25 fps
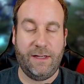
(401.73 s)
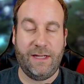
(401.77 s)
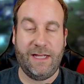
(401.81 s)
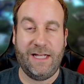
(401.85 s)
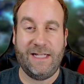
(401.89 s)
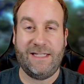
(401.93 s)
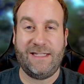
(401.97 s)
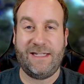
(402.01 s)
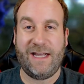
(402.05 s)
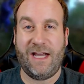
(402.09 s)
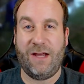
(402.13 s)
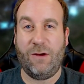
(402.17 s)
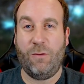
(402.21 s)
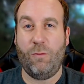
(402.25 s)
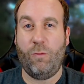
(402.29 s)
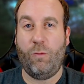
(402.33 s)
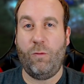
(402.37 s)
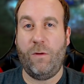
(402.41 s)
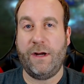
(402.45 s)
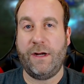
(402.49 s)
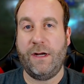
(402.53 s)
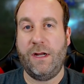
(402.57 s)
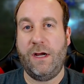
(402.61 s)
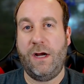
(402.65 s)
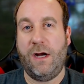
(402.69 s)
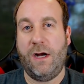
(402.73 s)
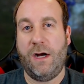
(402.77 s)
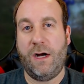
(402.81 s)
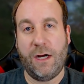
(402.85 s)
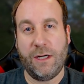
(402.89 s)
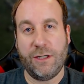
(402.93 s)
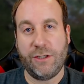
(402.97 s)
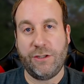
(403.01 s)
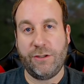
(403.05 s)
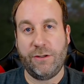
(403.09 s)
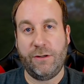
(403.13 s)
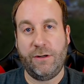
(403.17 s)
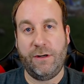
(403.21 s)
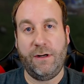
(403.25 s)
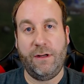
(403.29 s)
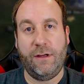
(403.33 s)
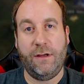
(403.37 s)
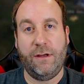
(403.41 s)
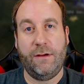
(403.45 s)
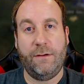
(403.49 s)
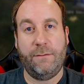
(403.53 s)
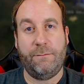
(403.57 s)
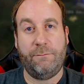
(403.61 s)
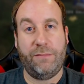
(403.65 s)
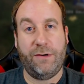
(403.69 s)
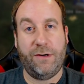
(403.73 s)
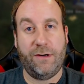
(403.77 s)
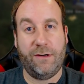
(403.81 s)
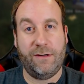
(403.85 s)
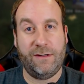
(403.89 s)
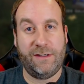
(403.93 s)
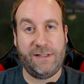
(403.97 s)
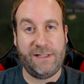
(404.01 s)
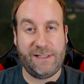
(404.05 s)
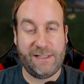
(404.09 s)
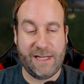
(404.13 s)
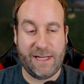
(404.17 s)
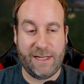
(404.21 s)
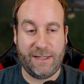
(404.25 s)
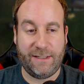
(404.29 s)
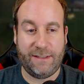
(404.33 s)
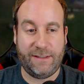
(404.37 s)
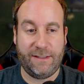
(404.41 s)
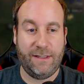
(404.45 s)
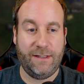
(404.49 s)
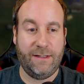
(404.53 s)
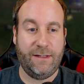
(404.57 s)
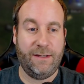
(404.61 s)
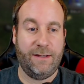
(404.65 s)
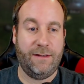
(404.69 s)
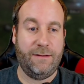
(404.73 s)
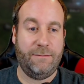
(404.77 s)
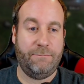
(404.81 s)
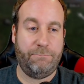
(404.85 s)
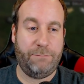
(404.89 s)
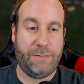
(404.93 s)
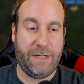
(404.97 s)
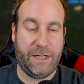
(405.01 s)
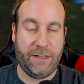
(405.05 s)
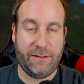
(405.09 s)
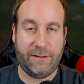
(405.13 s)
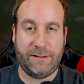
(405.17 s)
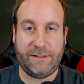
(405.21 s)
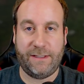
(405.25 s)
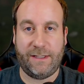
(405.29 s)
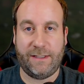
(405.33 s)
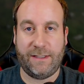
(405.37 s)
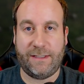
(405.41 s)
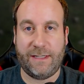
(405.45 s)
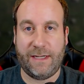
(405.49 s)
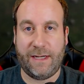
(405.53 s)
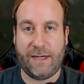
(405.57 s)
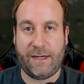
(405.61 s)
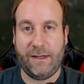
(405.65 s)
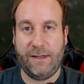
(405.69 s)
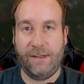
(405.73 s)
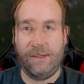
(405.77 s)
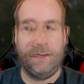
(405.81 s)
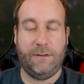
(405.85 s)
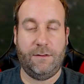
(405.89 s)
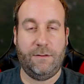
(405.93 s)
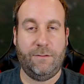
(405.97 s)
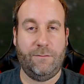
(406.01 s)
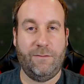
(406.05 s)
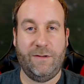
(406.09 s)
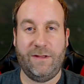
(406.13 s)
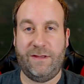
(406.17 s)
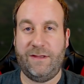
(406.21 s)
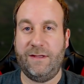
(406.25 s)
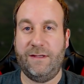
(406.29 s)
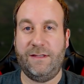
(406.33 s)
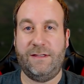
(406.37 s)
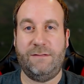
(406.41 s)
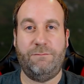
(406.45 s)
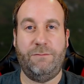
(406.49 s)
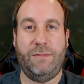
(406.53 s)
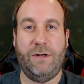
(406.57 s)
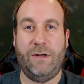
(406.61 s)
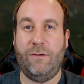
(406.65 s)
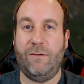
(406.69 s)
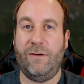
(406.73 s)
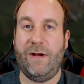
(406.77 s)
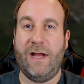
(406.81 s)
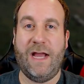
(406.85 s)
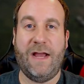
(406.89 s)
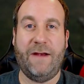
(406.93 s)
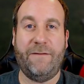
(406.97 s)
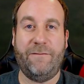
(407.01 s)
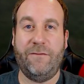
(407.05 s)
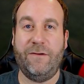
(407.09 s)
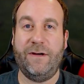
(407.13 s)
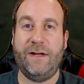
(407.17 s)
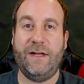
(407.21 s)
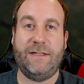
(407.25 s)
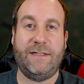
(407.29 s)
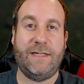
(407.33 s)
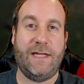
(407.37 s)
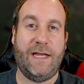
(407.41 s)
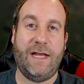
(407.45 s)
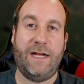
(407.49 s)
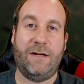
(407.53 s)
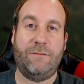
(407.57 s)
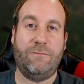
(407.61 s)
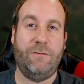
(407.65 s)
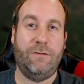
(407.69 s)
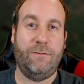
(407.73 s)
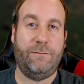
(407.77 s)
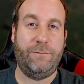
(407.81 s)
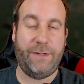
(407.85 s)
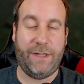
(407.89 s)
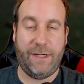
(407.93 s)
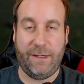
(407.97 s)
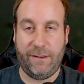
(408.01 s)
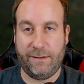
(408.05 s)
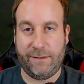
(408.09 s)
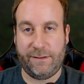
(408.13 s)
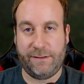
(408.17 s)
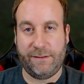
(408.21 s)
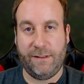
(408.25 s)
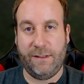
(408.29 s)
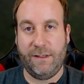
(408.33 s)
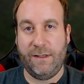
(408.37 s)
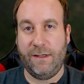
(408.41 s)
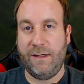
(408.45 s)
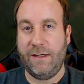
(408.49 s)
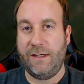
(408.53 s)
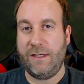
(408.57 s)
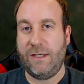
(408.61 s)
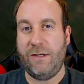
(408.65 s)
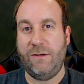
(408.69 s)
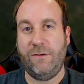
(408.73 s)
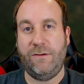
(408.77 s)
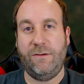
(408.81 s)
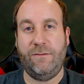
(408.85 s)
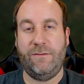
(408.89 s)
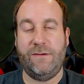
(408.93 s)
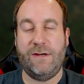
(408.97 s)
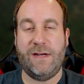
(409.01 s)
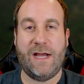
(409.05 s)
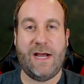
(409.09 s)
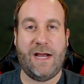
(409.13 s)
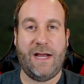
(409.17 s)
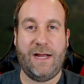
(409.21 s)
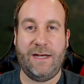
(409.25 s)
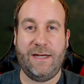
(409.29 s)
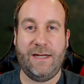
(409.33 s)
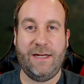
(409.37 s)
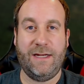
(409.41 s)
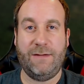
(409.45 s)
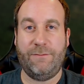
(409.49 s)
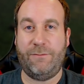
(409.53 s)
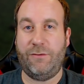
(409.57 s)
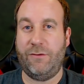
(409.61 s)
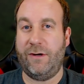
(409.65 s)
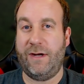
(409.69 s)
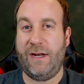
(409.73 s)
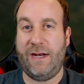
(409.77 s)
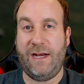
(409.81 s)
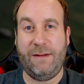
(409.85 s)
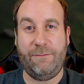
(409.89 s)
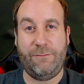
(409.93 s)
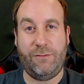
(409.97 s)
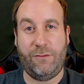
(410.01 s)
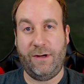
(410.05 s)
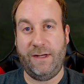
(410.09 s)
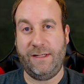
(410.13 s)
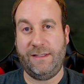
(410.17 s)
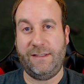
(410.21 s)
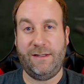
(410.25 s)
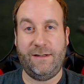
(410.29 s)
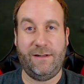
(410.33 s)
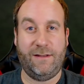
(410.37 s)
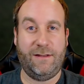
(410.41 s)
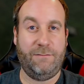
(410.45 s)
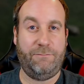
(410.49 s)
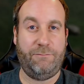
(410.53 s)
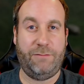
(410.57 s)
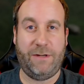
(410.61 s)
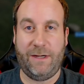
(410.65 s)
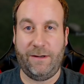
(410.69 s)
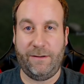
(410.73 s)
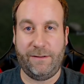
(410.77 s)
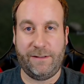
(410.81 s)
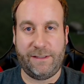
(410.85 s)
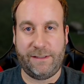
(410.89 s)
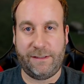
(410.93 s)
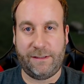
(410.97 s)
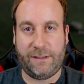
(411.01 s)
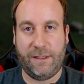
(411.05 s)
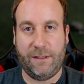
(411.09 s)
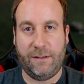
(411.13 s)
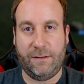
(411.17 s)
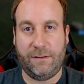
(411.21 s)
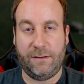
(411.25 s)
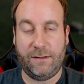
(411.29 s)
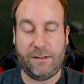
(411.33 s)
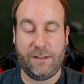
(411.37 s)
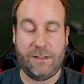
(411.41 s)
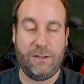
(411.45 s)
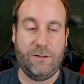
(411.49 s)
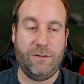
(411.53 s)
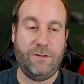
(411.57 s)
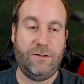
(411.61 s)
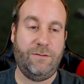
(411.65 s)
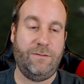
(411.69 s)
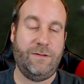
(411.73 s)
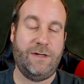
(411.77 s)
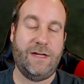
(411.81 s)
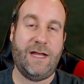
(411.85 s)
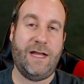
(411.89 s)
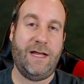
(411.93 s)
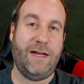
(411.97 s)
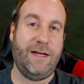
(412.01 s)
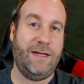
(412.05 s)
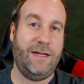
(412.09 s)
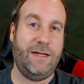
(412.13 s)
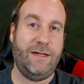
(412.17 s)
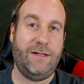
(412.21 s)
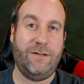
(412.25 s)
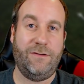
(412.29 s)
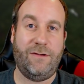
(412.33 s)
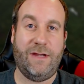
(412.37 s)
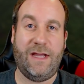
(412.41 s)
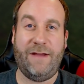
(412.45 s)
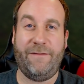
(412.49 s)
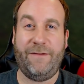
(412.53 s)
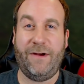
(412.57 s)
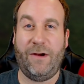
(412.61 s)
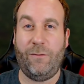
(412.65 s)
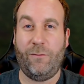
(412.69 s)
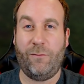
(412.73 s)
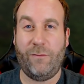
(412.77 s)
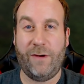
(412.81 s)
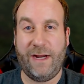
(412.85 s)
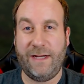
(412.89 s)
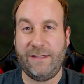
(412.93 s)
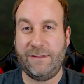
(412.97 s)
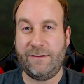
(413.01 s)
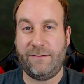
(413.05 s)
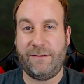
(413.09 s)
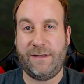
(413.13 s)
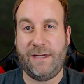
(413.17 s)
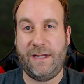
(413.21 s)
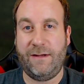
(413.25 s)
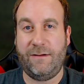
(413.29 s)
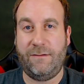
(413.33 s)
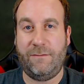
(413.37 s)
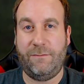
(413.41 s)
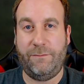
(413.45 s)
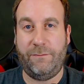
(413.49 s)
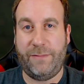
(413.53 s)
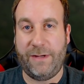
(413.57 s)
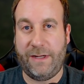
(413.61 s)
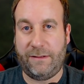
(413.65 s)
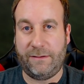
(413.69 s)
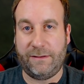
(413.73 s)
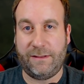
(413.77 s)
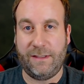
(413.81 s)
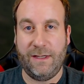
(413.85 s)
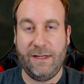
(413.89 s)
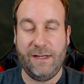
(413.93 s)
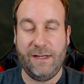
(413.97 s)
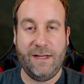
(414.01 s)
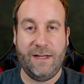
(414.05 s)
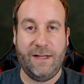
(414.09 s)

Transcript: It's got 100% piercing attack. With this bow, every attack will pierce. You do not need to put any points into the pierce skill. You do not need to have a razor tail belt.